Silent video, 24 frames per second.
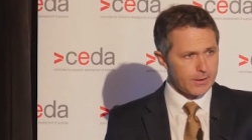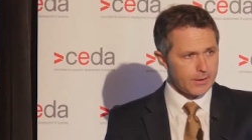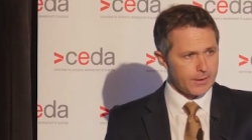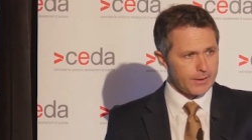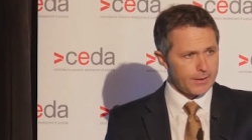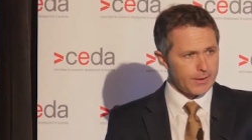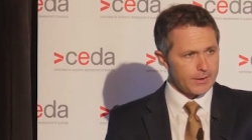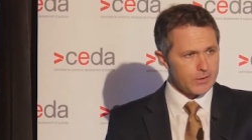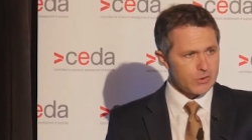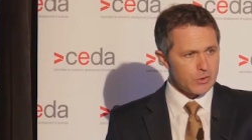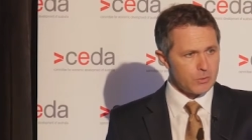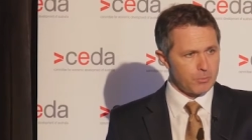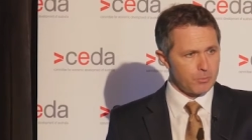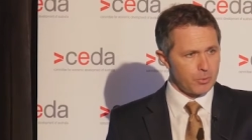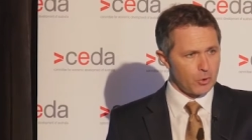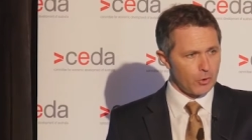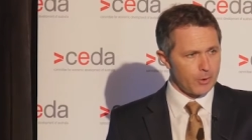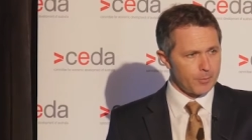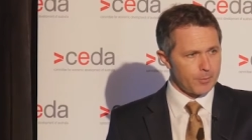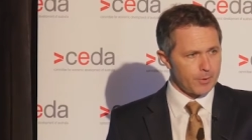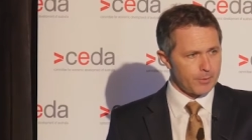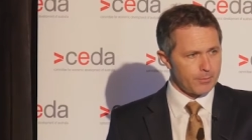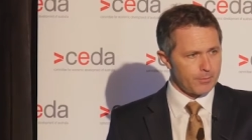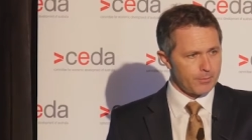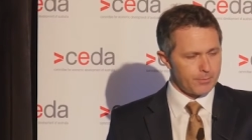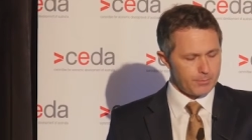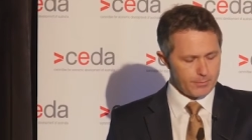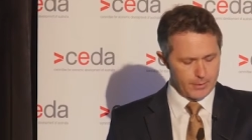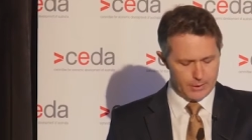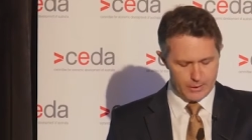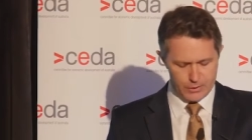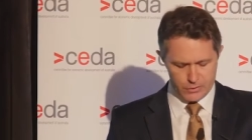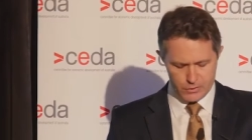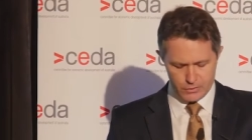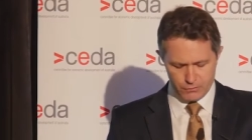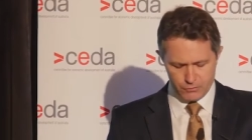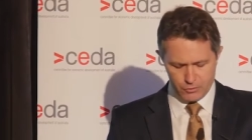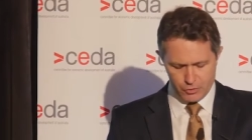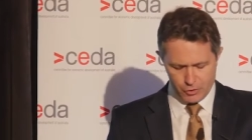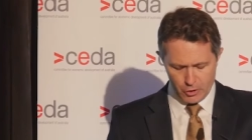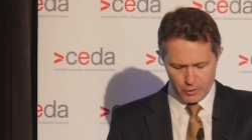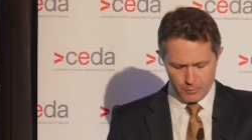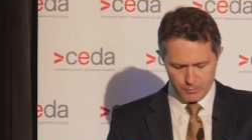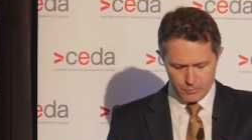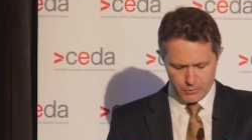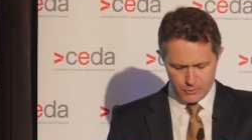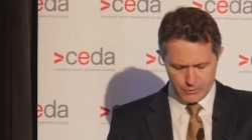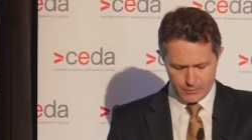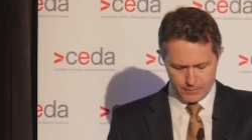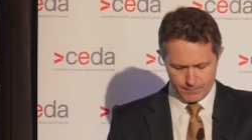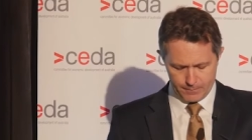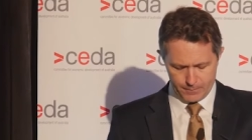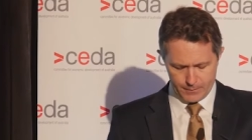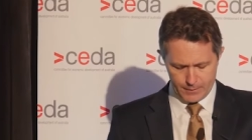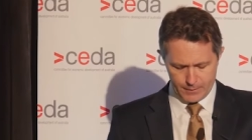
and that's employment because of jobs.